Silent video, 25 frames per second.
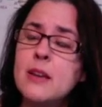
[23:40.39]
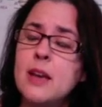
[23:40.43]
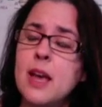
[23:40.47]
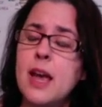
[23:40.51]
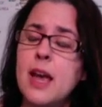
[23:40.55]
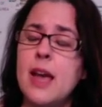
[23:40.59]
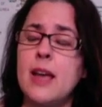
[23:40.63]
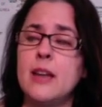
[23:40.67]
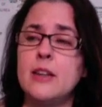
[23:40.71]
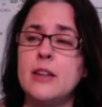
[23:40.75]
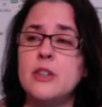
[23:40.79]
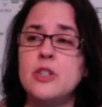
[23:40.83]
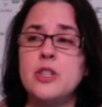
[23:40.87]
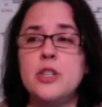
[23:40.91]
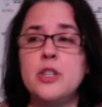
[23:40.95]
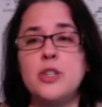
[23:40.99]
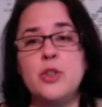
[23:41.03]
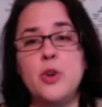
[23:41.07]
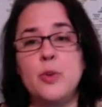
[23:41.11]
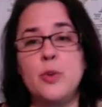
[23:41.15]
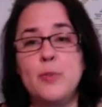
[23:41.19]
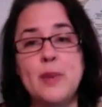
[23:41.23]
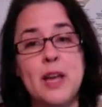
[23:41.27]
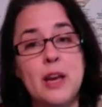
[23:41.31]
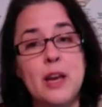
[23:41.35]
and she
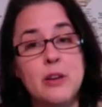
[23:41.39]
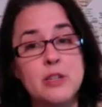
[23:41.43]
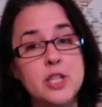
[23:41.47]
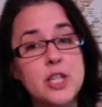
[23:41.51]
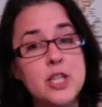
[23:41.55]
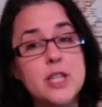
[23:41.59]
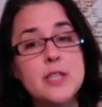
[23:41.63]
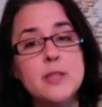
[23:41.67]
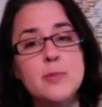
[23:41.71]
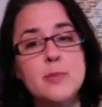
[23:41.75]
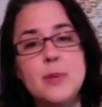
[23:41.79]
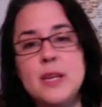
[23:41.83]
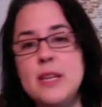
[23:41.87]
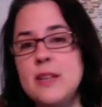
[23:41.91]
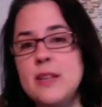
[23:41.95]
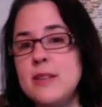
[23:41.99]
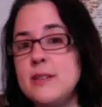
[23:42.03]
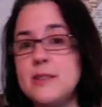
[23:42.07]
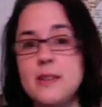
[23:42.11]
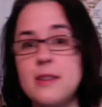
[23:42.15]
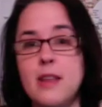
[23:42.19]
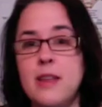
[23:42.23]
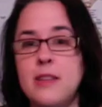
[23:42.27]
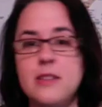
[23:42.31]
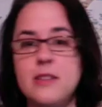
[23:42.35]
showed me how she spins,
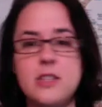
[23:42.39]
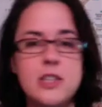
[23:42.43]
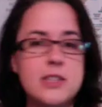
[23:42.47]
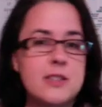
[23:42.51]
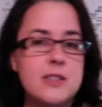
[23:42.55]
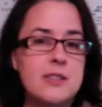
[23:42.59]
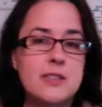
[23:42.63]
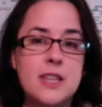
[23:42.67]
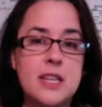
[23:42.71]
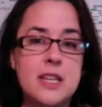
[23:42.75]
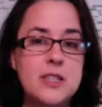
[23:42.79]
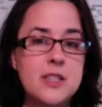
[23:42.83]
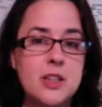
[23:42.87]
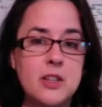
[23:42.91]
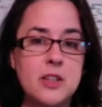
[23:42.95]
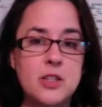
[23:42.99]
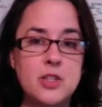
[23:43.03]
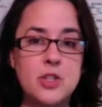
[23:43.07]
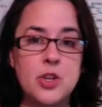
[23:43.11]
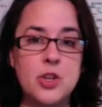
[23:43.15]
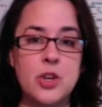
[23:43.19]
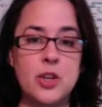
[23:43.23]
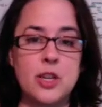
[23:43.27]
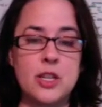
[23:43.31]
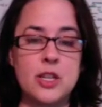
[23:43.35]
and just that's all it took.